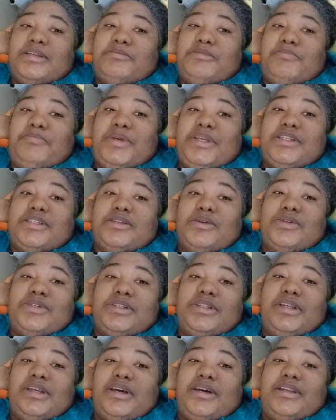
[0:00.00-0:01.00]
it would be
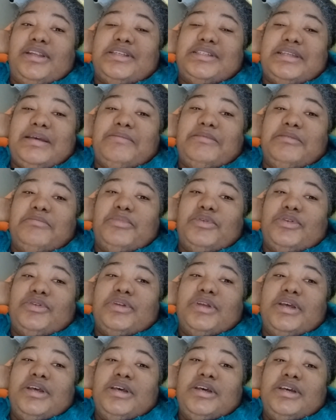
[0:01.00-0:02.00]
socially
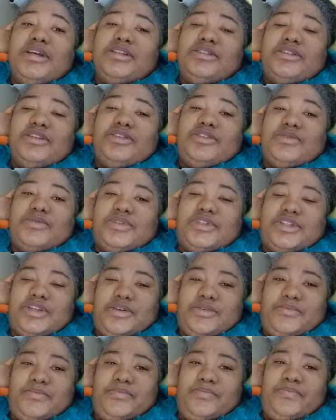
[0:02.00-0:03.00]
unacceptable to do
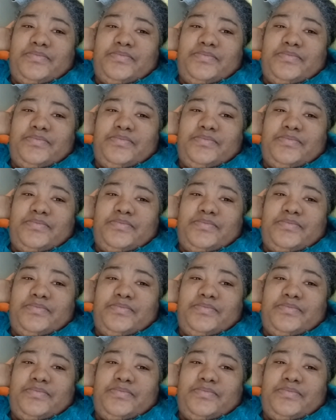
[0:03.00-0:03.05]
so.